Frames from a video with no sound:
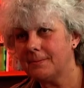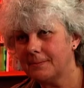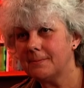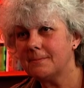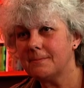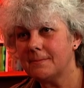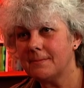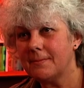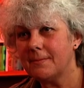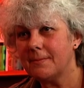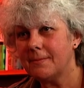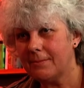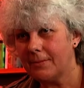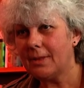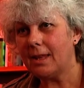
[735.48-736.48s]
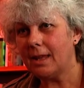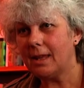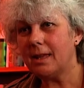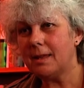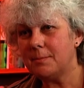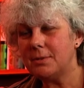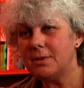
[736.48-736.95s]
progresses. I mean, how
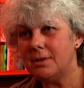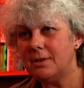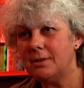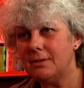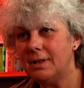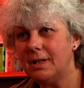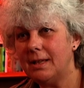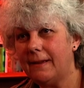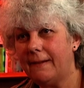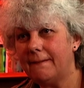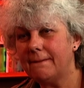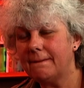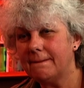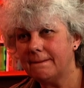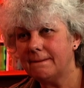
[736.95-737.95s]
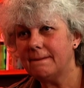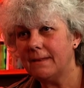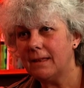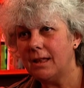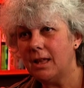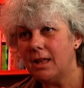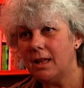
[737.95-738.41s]
did you take account of these
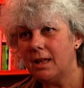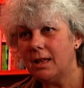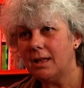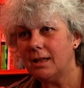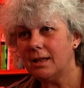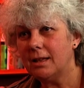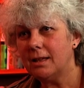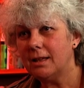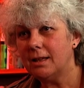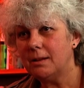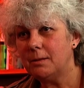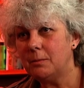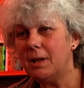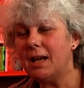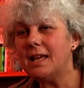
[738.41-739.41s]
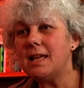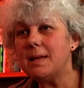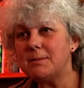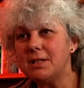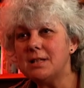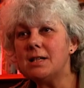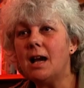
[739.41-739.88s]
problems? What did you do about it? Well, I
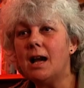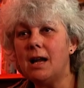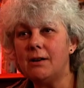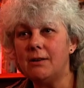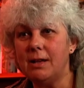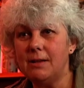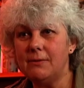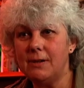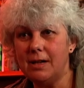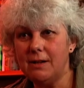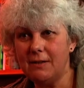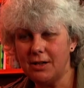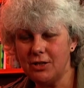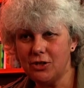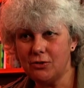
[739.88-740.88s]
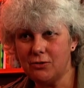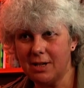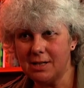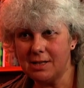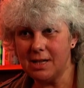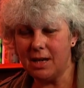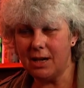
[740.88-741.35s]
kept a diary, a very, very
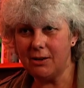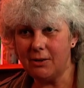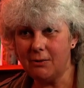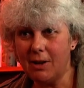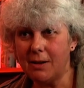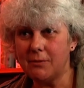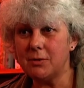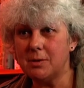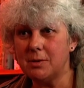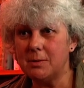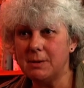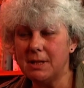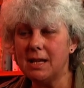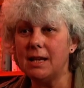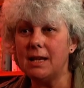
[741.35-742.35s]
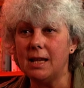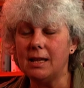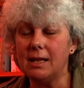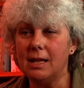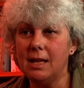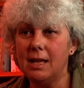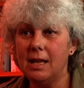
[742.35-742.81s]
strict diary right from the
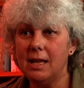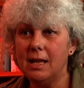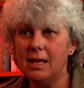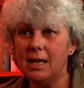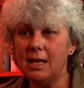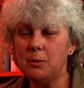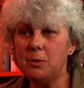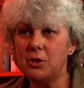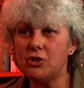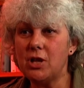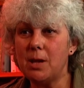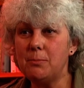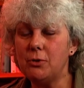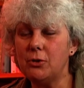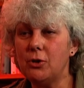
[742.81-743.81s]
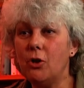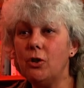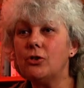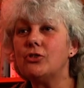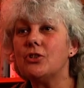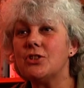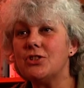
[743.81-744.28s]
beginning, in which I put
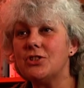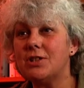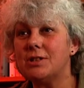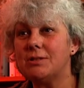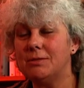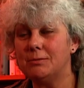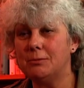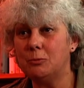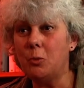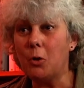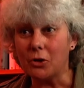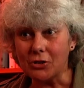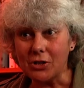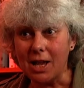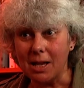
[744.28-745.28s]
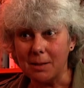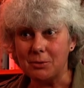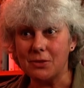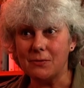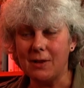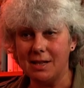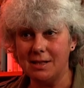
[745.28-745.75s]
not just what I
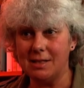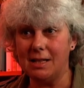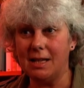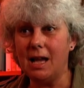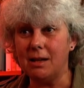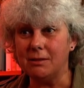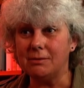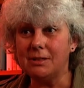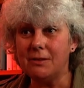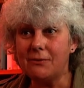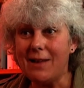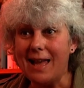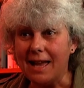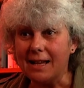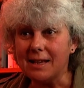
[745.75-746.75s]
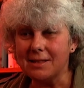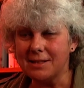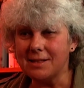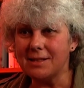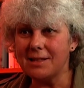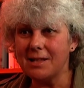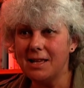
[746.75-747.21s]
was finding out, the
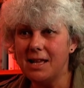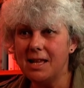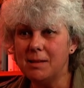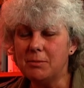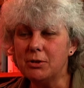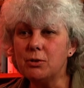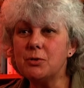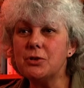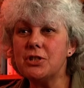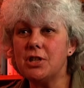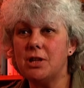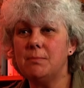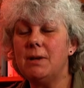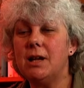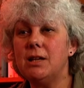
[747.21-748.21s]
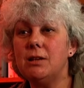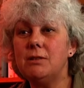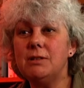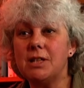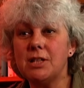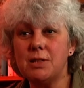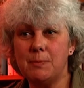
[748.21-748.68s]
facts, but also my
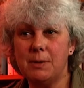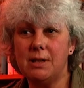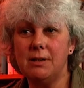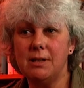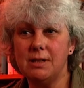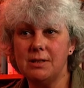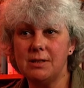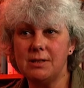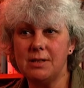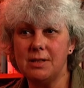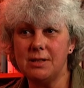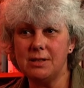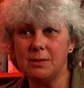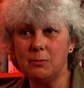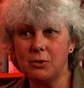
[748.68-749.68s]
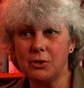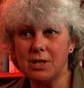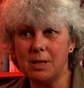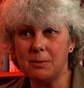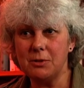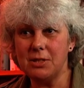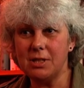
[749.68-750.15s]
own experiences and what
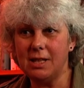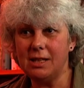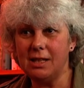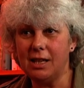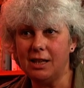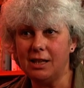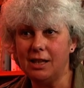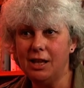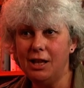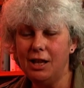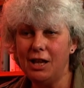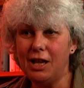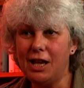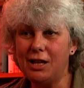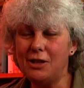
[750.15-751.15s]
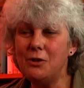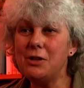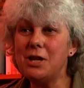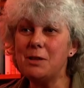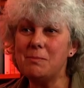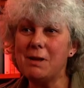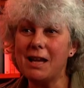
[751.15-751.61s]
I was thinking. And
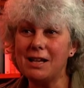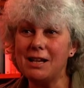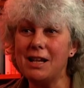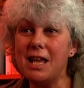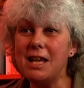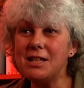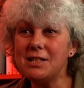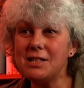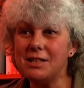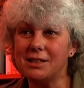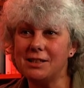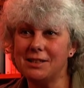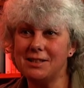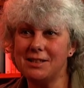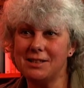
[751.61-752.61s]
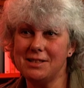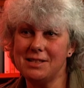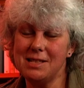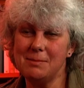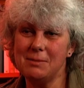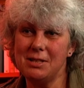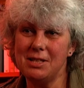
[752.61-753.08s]
looking back later at
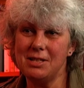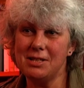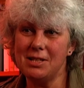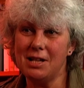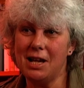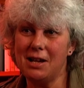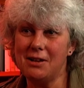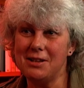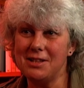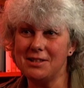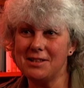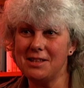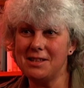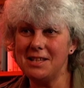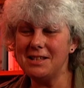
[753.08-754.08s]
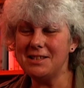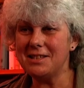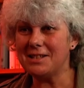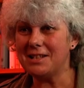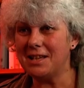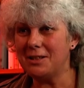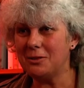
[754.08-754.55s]
some of these diaries, the things
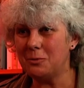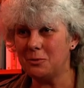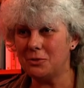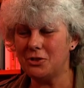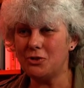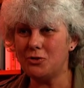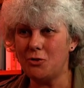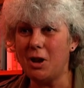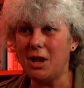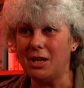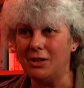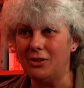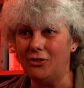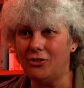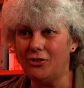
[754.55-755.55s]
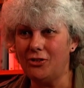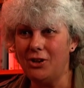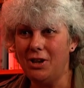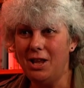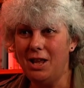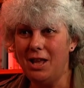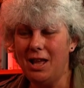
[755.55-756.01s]
that I thought strange,
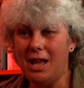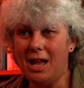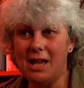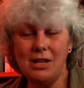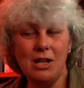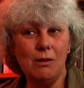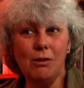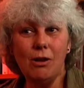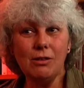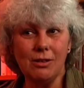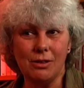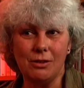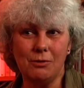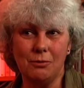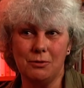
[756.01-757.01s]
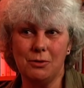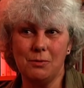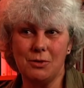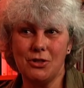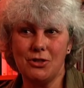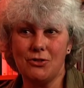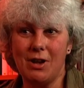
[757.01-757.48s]
I no longer thought
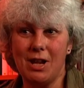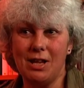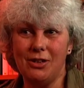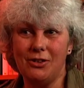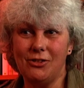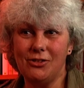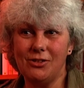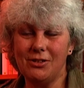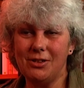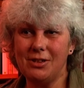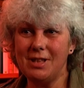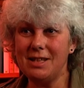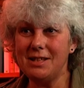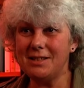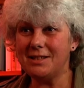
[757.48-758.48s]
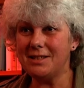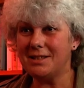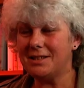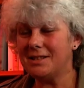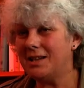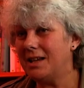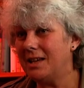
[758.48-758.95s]
were strange, and the things
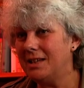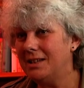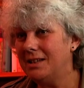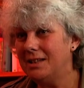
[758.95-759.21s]
that I